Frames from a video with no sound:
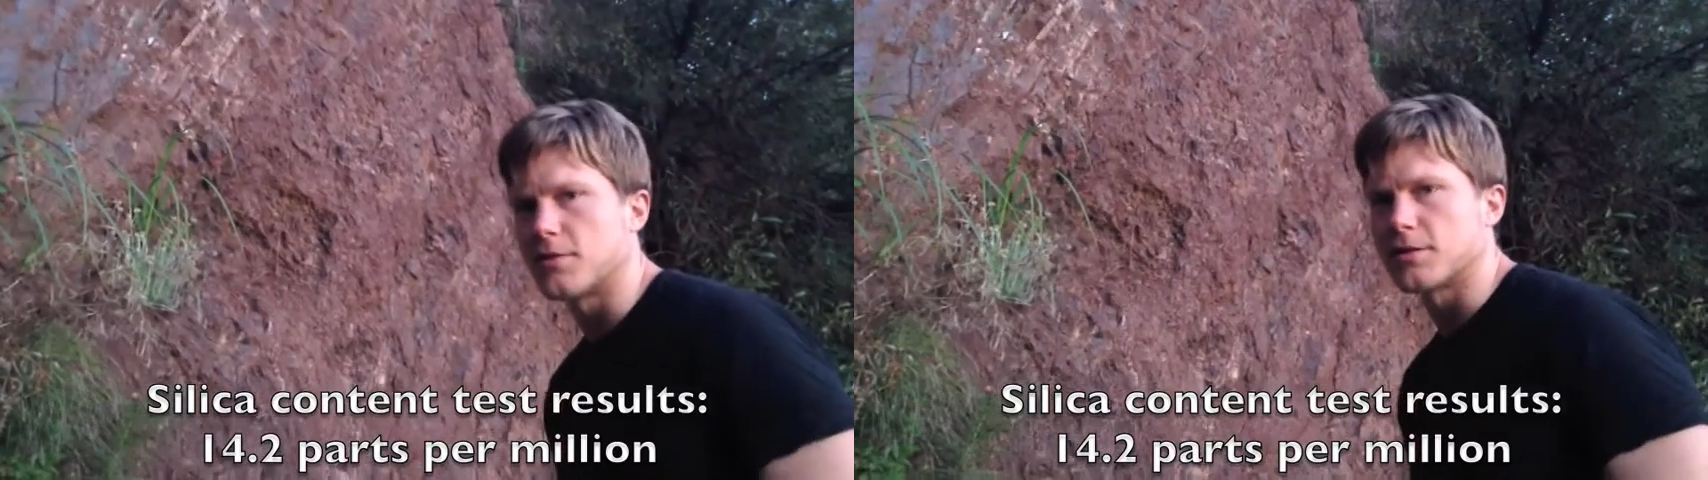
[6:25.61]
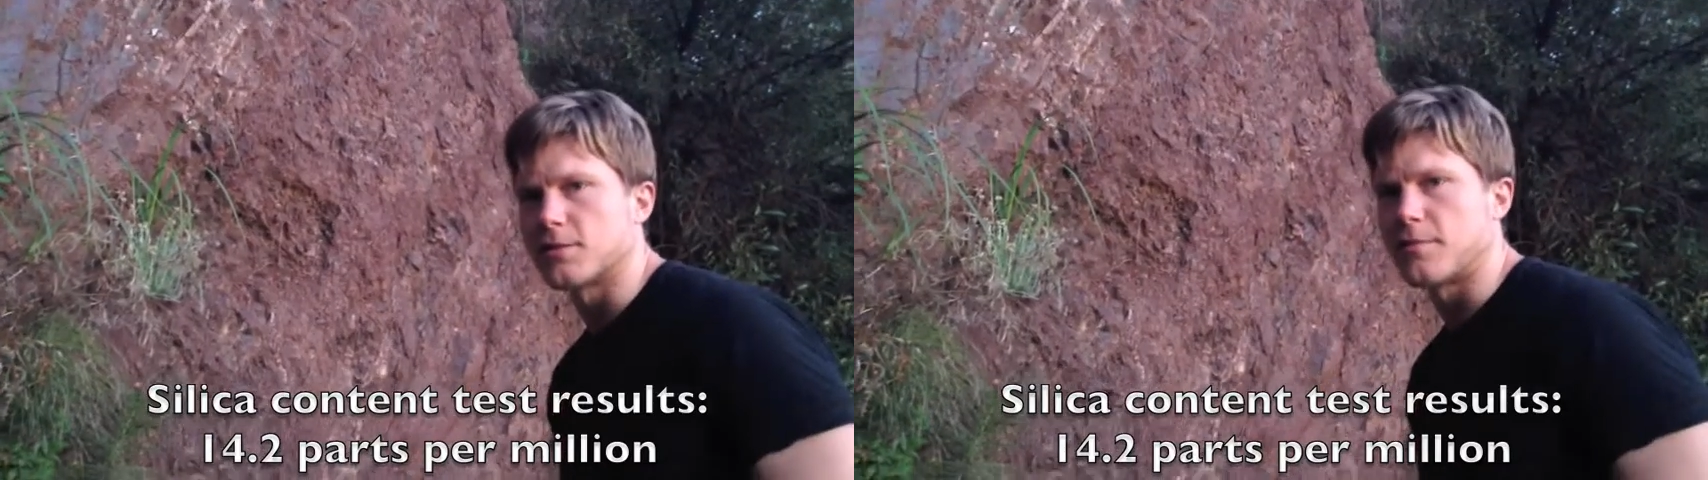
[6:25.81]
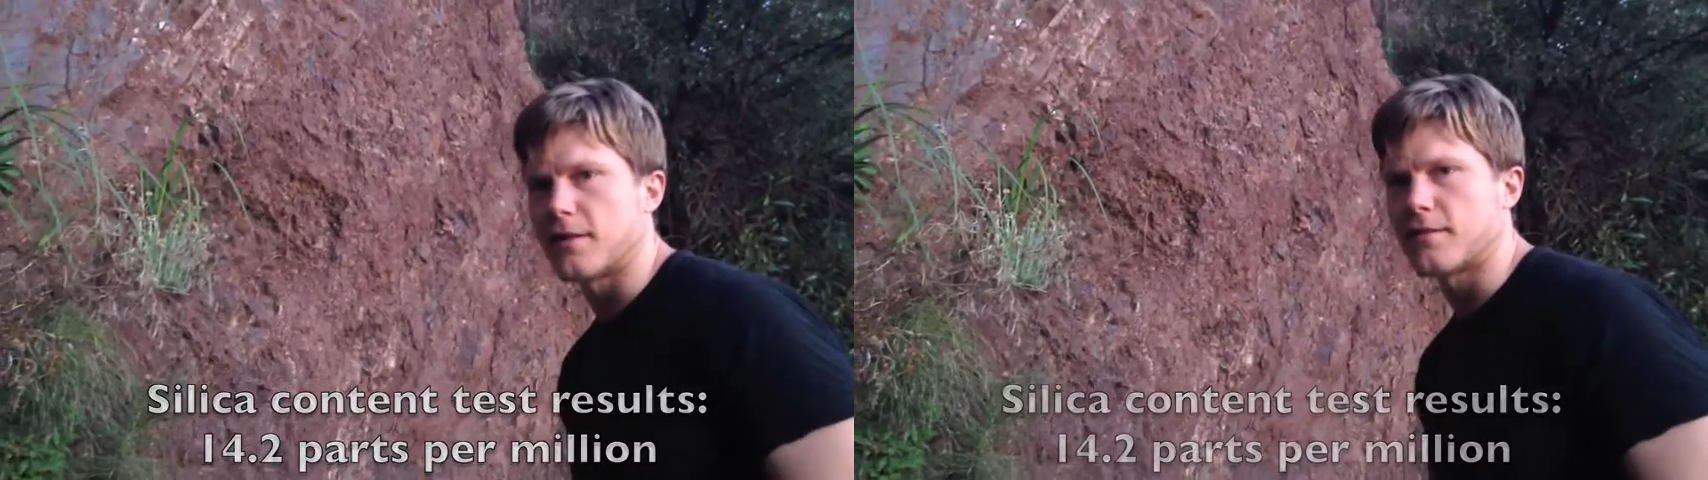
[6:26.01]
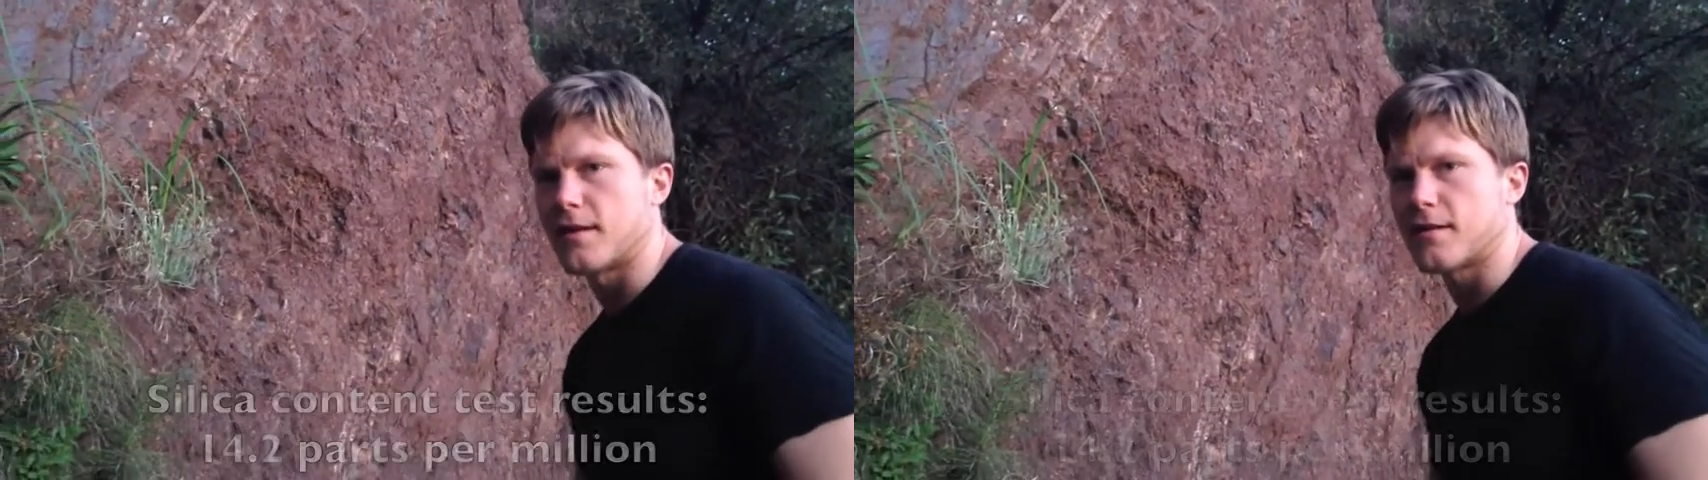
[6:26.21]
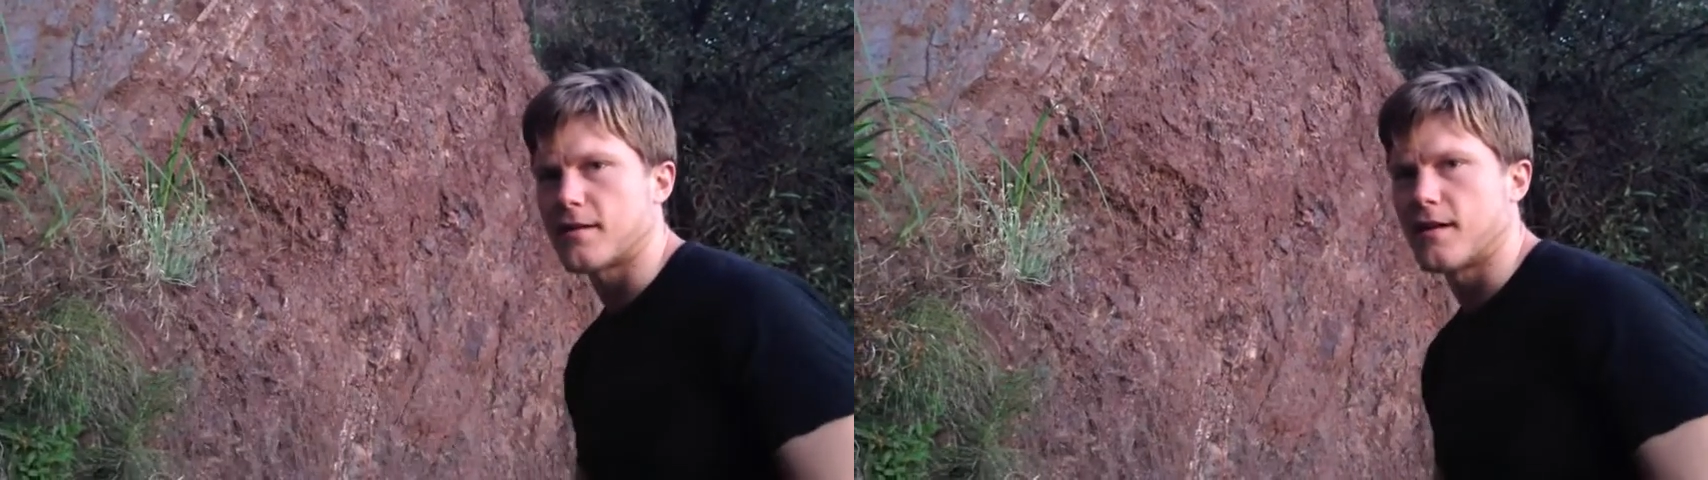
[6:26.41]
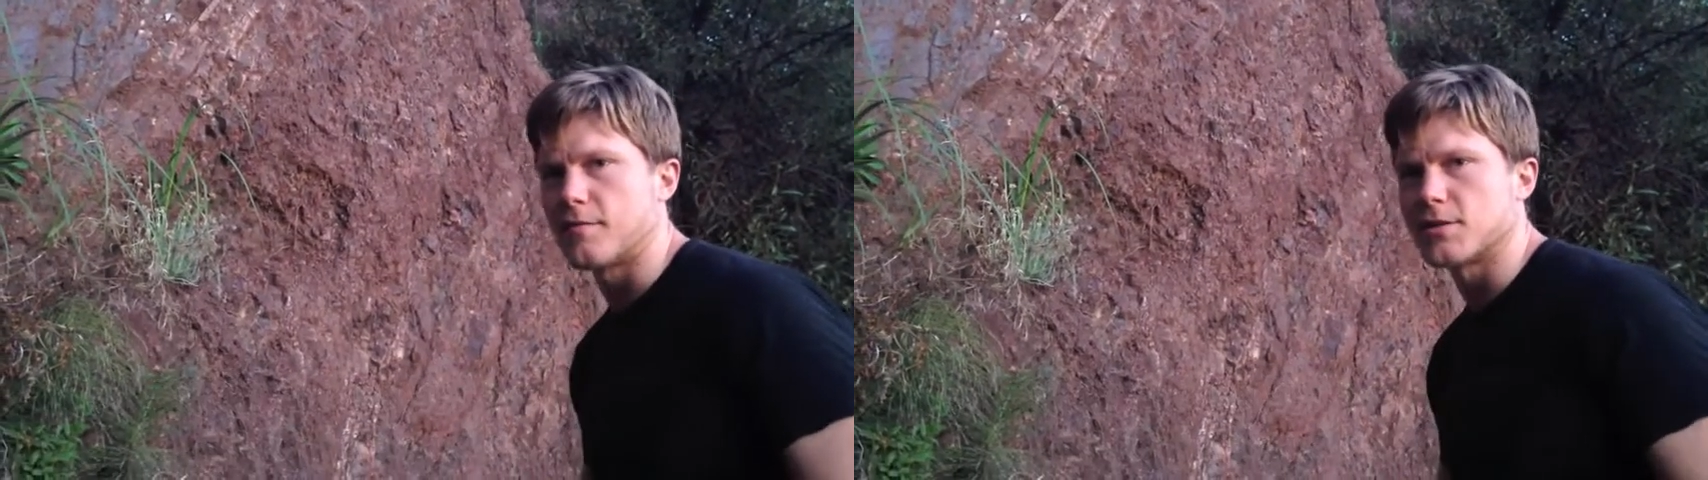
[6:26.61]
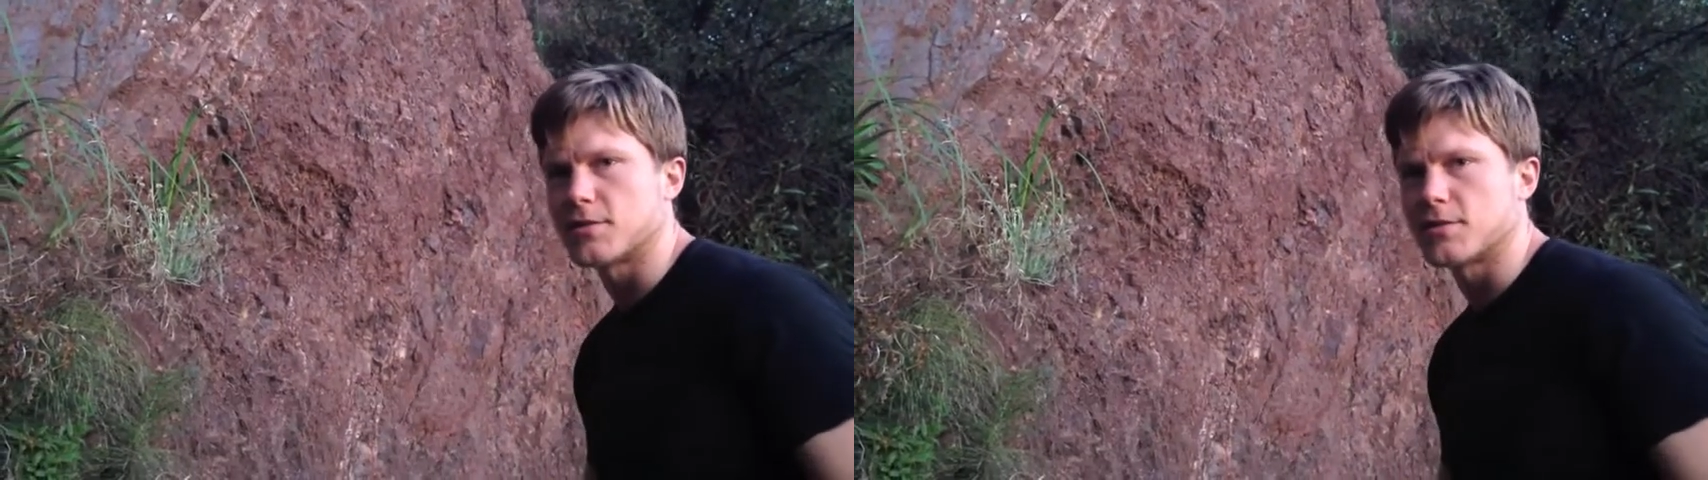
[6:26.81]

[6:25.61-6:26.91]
christianbates.com,